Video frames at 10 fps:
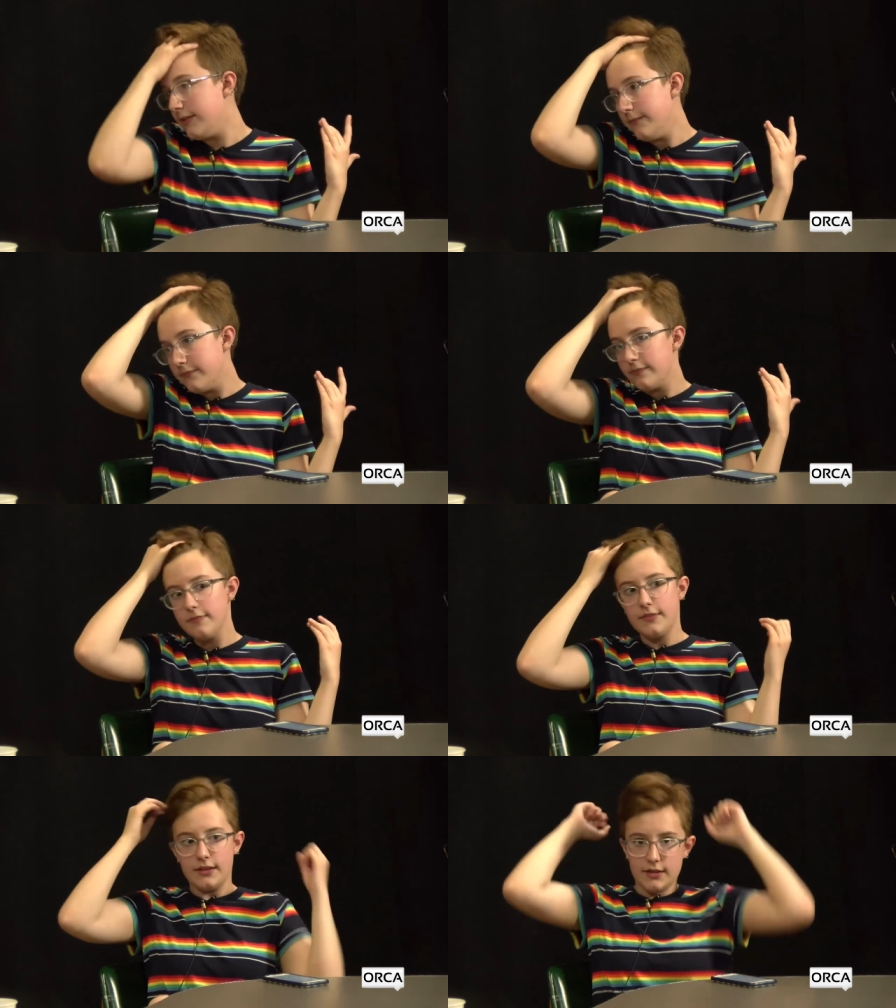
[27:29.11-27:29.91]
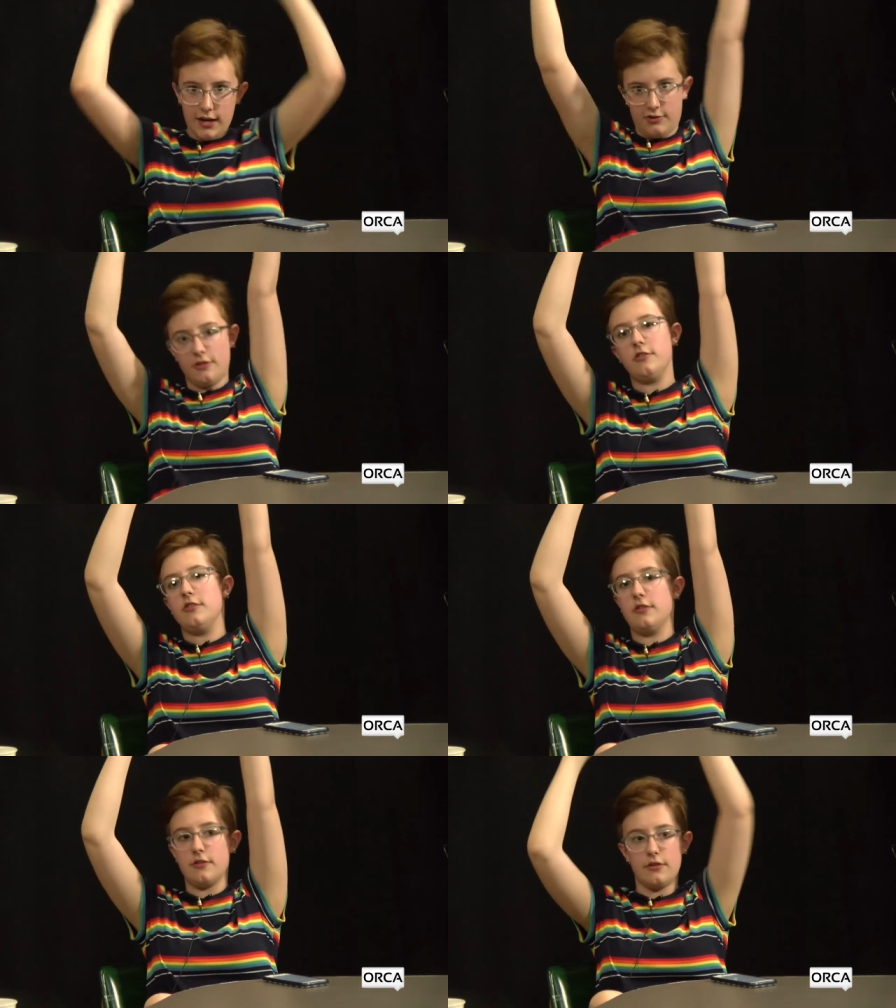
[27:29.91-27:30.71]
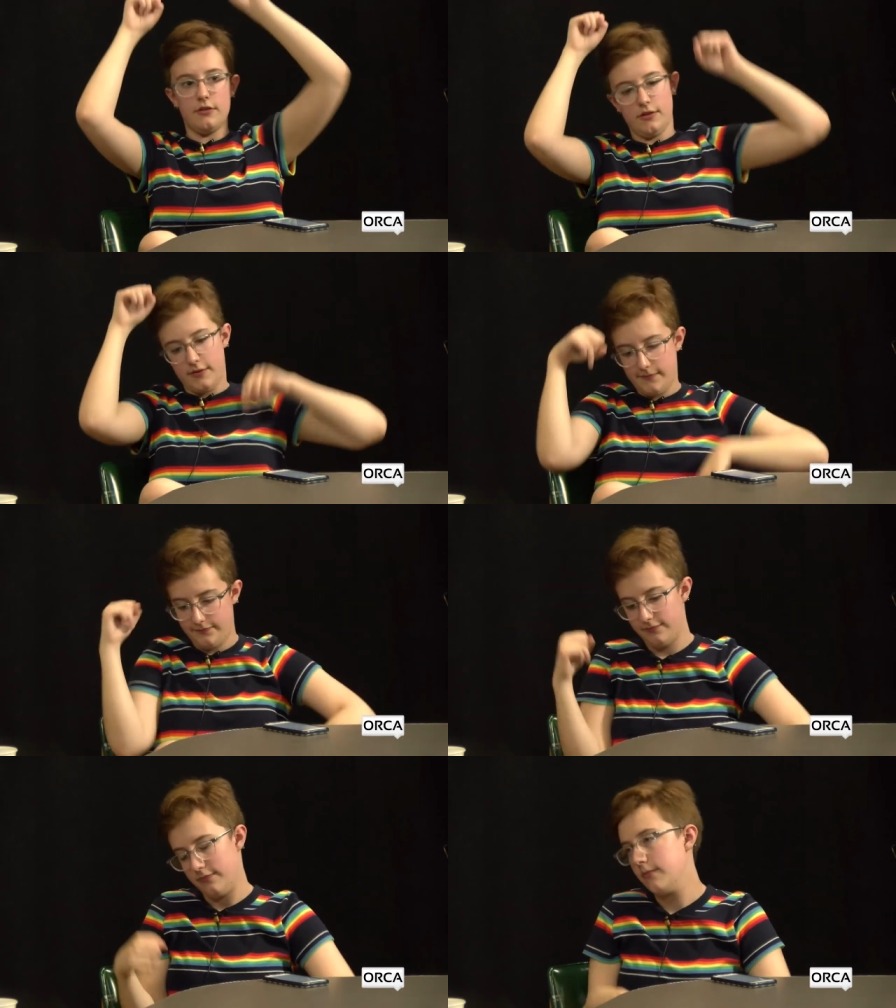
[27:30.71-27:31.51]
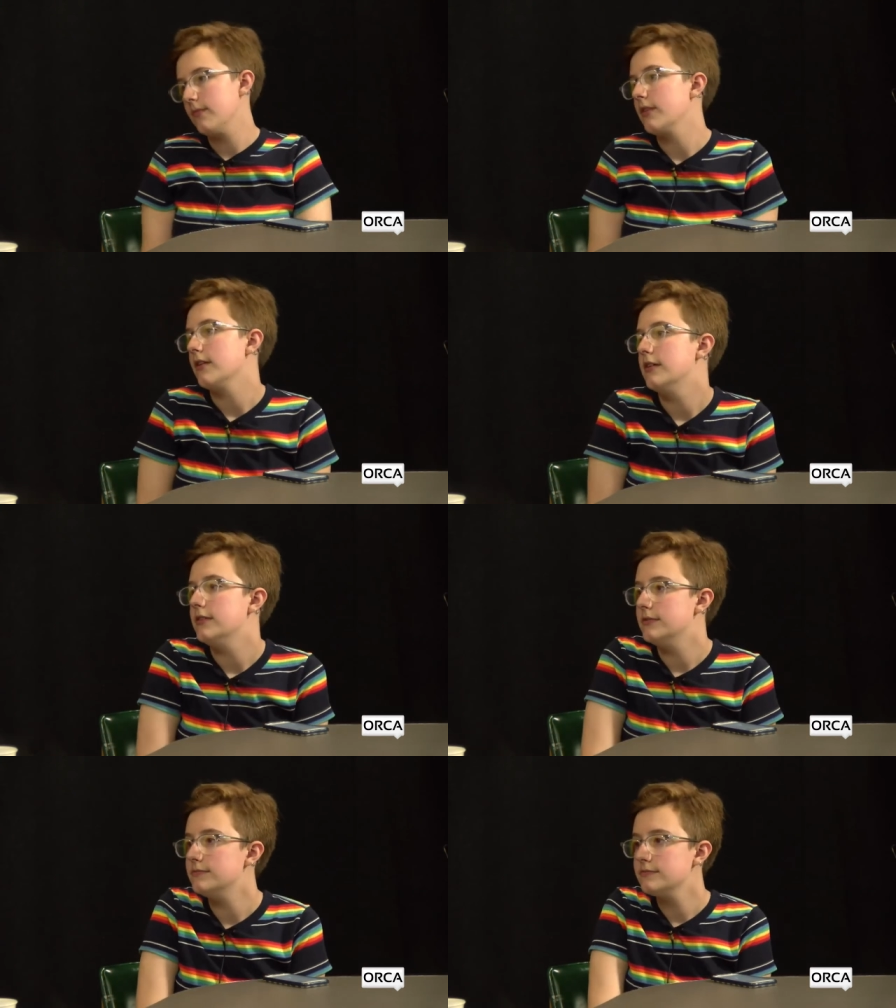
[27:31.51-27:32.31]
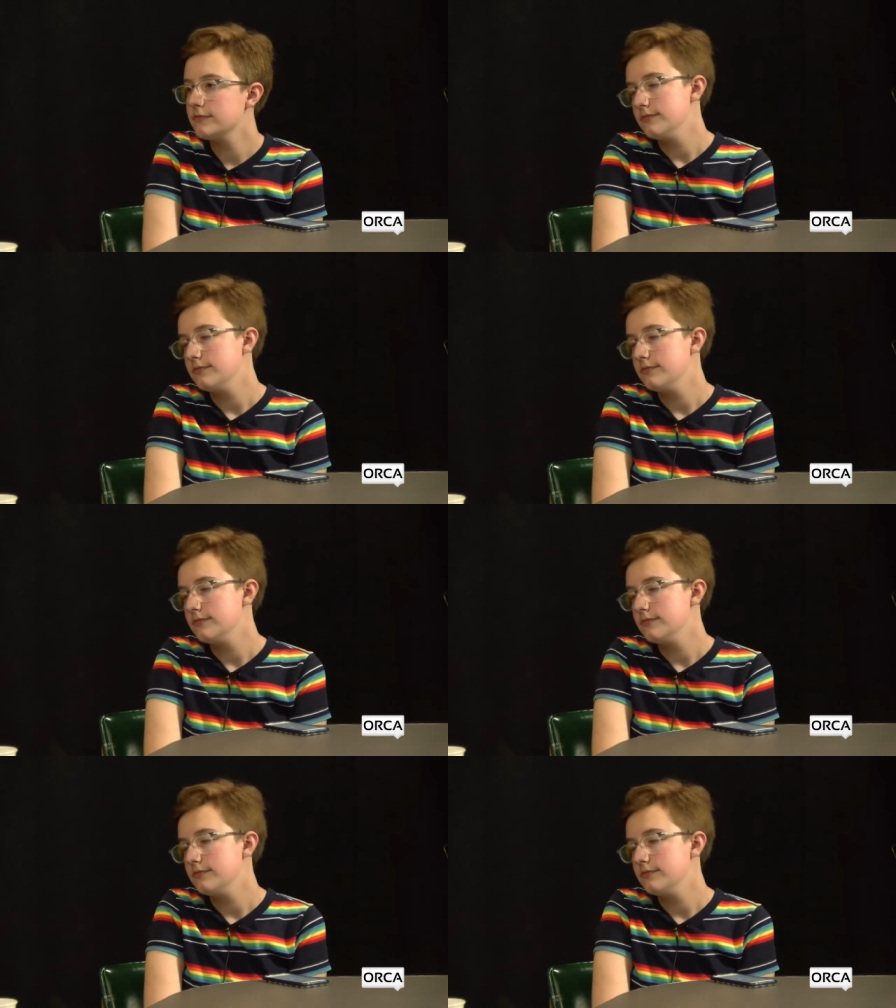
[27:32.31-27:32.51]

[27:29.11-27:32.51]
lesbians. There yes. Are. So, okay,